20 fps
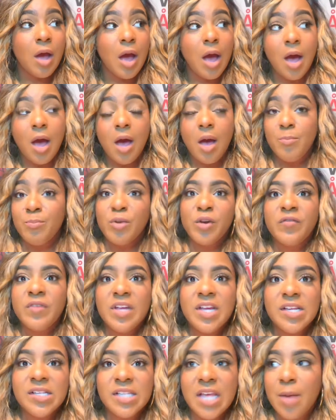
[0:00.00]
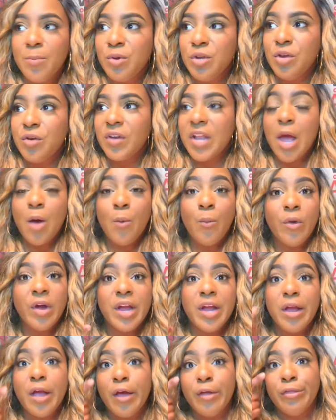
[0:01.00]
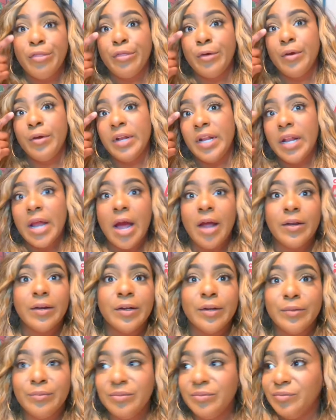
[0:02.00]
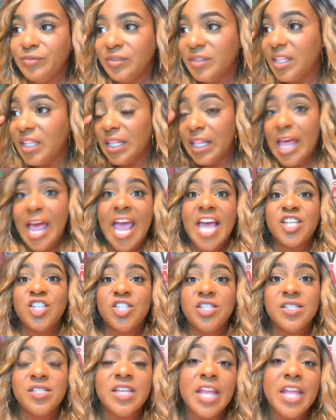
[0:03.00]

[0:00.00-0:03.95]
perfect example, you're not wearing $30 lashes,